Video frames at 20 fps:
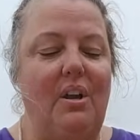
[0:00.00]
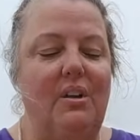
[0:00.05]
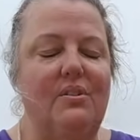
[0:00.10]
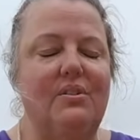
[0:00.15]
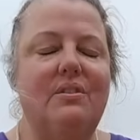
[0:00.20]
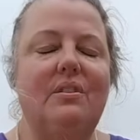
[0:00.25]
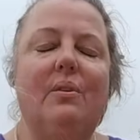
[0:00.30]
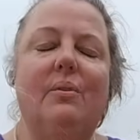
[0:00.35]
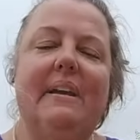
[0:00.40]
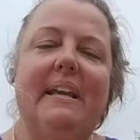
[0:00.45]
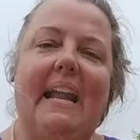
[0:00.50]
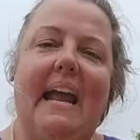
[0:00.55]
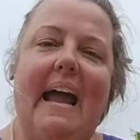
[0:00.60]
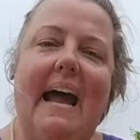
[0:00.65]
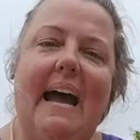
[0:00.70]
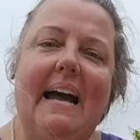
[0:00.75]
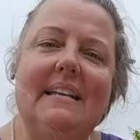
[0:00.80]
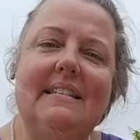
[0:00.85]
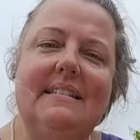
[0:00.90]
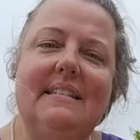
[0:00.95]
So it
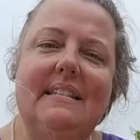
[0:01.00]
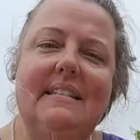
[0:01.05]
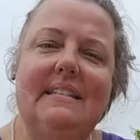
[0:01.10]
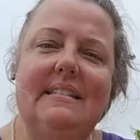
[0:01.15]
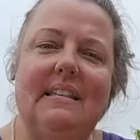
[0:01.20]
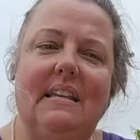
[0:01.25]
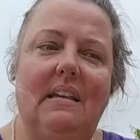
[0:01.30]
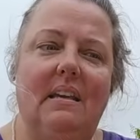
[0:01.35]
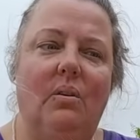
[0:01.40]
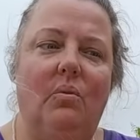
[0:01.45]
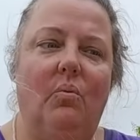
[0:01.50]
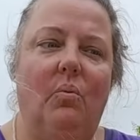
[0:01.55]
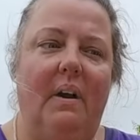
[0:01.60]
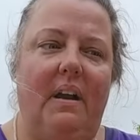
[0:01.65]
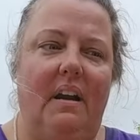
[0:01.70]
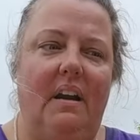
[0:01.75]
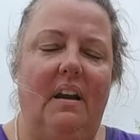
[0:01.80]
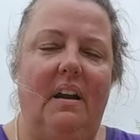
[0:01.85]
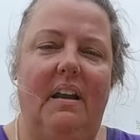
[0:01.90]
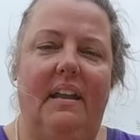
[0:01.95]
has this thing
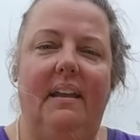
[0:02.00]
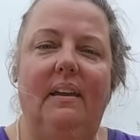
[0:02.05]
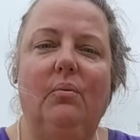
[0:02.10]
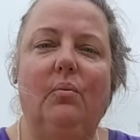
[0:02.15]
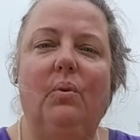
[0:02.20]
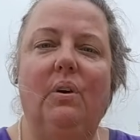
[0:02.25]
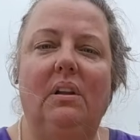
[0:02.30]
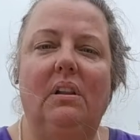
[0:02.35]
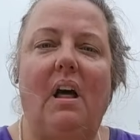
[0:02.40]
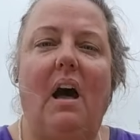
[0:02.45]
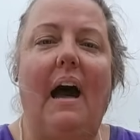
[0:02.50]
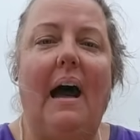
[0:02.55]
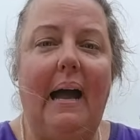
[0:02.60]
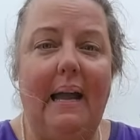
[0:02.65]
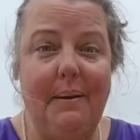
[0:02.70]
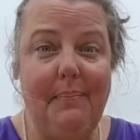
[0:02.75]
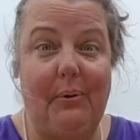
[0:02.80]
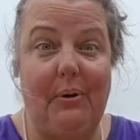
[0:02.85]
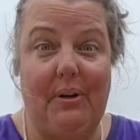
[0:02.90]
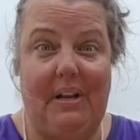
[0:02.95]
where it will
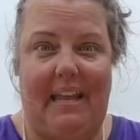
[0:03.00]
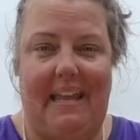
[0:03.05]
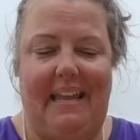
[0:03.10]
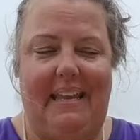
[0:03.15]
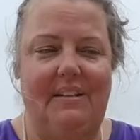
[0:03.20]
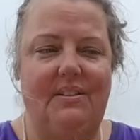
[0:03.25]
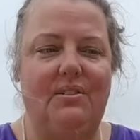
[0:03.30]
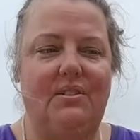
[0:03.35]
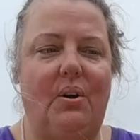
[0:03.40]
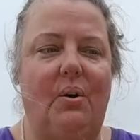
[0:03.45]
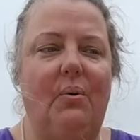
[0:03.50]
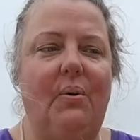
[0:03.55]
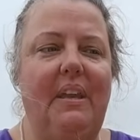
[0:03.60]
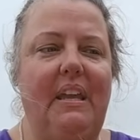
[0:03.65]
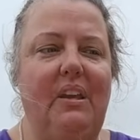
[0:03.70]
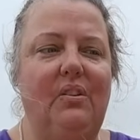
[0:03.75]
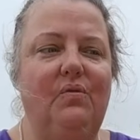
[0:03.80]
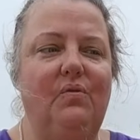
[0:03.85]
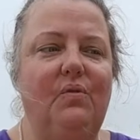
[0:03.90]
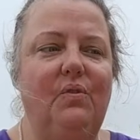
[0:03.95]
hibernate. So
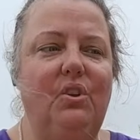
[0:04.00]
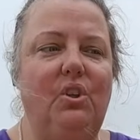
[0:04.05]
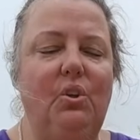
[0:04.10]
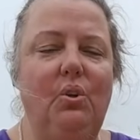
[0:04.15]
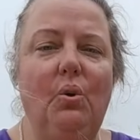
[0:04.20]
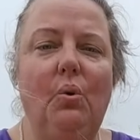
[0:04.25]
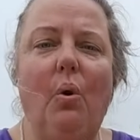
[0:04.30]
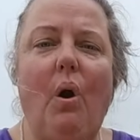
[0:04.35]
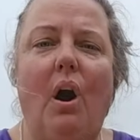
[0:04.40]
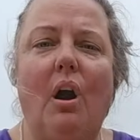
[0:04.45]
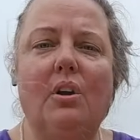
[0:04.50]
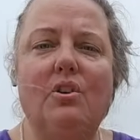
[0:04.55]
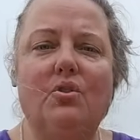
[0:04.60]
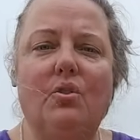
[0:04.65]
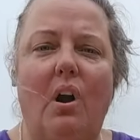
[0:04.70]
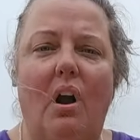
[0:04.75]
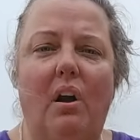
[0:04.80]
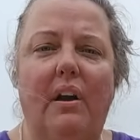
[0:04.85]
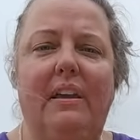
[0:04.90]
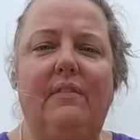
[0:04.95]
if you are
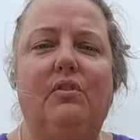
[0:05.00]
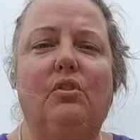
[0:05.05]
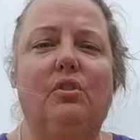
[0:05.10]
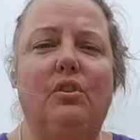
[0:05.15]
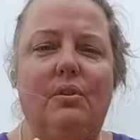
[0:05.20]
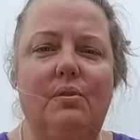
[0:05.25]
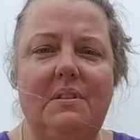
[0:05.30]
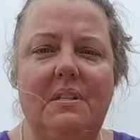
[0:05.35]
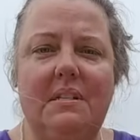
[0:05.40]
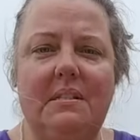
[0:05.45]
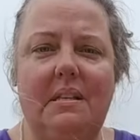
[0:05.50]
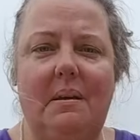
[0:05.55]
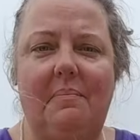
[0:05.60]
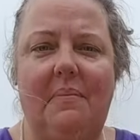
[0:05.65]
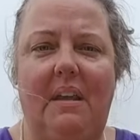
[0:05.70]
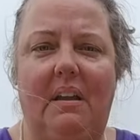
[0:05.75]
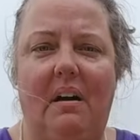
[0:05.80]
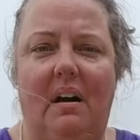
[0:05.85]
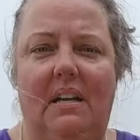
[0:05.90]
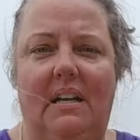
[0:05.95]
draw, if you're using
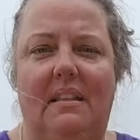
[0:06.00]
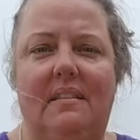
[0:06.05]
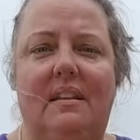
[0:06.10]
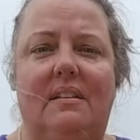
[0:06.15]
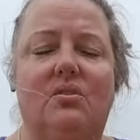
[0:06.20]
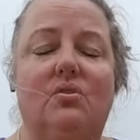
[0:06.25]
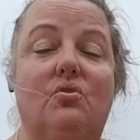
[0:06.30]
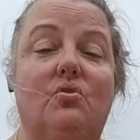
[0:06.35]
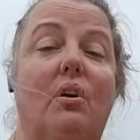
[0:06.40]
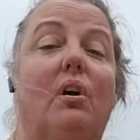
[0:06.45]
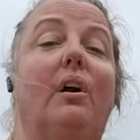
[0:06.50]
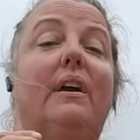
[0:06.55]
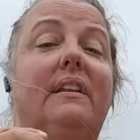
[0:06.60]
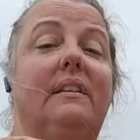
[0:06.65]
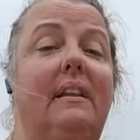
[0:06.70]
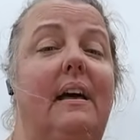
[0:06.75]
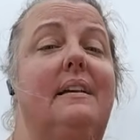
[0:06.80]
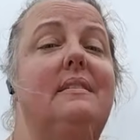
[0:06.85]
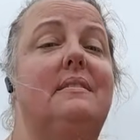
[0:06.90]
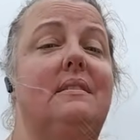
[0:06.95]
something on it that is drawing
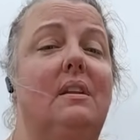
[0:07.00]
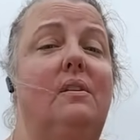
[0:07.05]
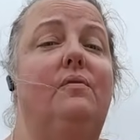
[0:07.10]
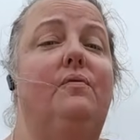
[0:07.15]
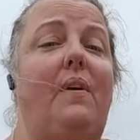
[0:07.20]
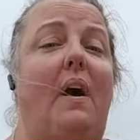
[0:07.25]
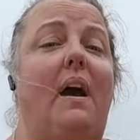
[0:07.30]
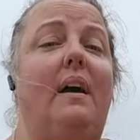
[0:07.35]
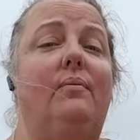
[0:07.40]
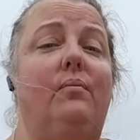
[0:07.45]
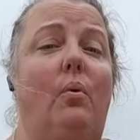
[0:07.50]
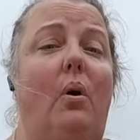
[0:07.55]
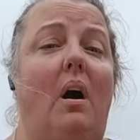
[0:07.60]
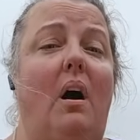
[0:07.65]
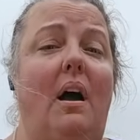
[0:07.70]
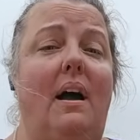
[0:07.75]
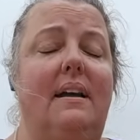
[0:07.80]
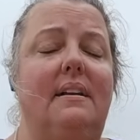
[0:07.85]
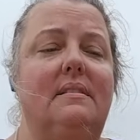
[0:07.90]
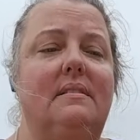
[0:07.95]
less than five
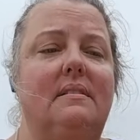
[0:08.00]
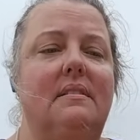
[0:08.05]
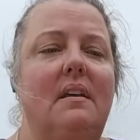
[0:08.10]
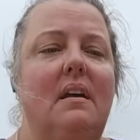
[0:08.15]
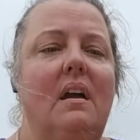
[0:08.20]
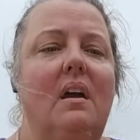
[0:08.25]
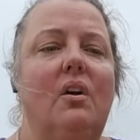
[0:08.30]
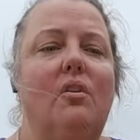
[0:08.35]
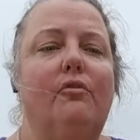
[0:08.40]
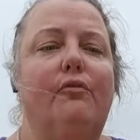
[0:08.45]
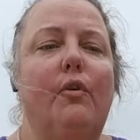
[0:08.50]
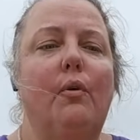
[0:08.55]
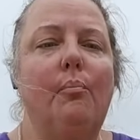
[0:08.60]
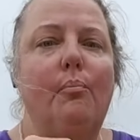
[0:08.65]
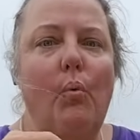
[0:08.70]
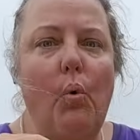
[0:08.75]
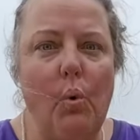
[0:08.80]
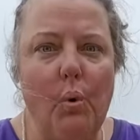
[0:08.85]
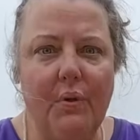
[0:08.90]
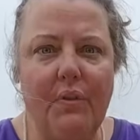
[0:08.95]
watts for
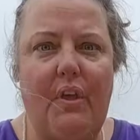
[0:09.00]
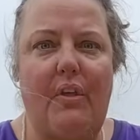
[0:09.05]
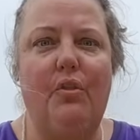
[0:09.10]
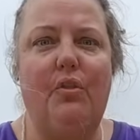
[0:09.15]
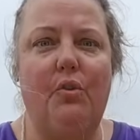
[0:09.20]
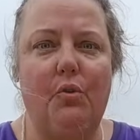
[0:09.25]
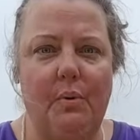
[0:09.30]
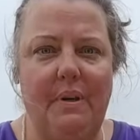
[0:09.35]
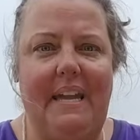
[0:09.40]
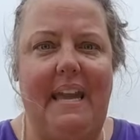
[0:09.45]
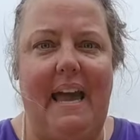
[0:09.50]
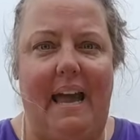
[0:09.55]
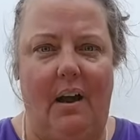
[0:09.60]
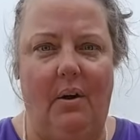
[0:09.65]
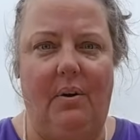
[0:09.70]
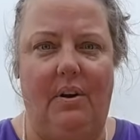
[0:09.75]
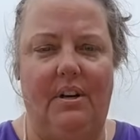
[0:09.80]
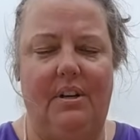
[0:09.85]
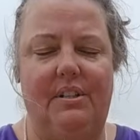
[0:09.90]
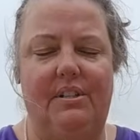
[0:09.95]
more than three
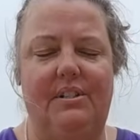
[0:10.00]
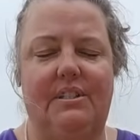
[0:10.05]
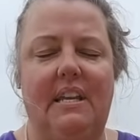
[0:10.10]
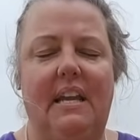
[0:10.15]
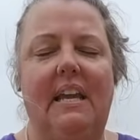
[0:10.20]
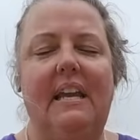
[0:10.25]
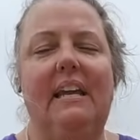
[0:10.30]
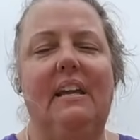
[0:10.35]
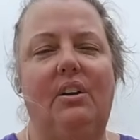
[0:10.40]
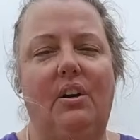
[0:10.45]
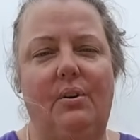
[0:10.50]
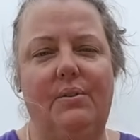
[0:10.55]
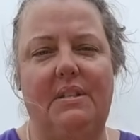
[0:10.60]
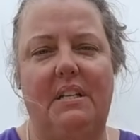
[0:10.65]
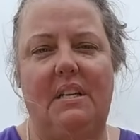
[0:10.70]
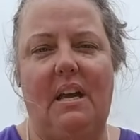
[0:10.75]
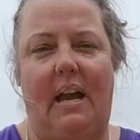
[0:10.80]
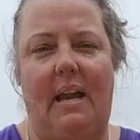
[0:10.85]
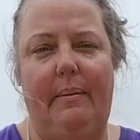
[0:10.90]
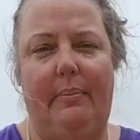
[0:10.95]
hours, it goes
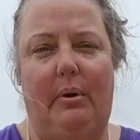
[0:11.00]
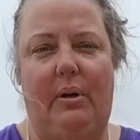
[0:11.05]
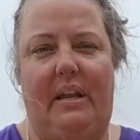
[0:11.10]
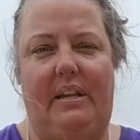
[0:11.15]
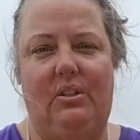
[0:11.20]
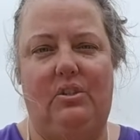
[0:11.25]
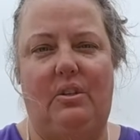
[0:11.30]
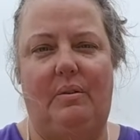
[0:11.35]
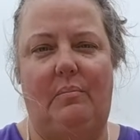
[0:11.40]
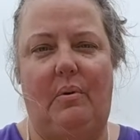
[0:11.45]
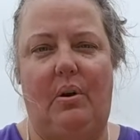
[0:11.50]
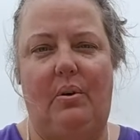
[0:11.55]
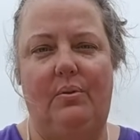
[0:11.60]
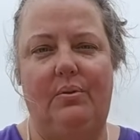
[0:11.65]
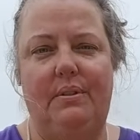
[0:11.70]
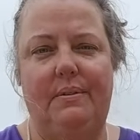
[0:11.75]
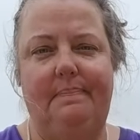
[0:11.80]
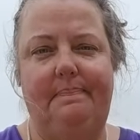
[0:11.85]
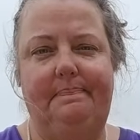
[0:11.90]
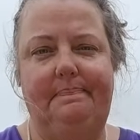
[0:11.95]
into hibernation
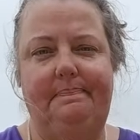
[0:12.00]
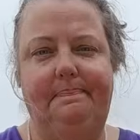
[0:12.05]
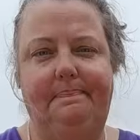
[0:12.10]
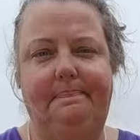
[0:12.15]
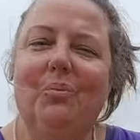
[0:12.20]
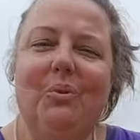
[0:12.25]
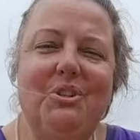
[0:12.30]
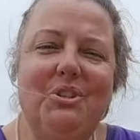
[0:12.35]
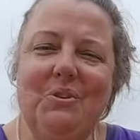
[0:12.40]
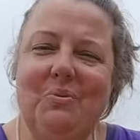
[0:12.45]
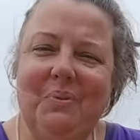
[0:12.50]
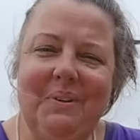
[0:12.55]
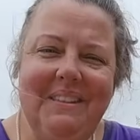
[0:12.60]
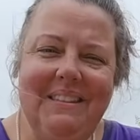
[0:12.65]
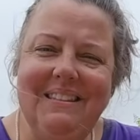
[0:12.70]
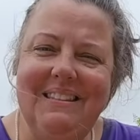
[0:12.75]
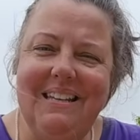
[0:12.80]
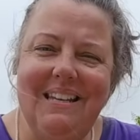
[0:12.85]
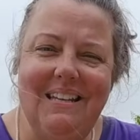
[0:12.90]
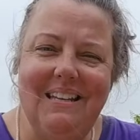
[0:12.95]
mode, which you
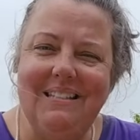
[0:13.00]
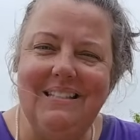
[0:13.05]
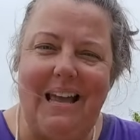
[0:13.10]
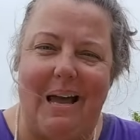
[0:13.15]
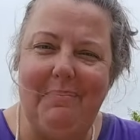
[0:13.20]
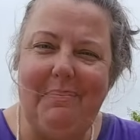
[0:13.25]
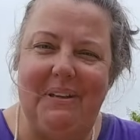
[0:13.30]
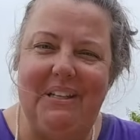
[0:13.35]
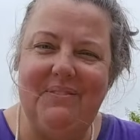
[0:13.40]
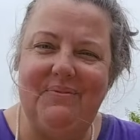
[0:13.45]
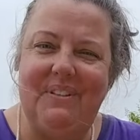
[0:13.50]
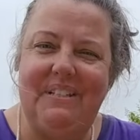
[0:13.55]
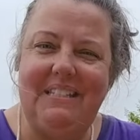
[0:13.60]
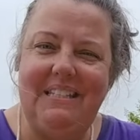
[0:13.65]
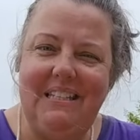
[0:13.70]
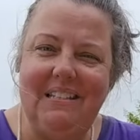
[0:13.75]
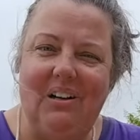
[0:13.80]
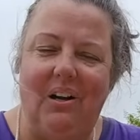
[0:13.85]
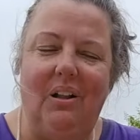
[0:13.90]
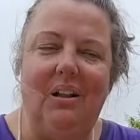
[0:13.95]
wouldn't think is that big of a
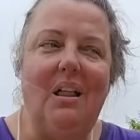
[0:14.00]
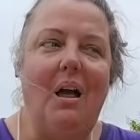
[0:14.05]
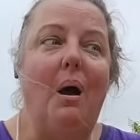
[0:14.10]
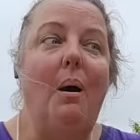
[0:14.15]
deal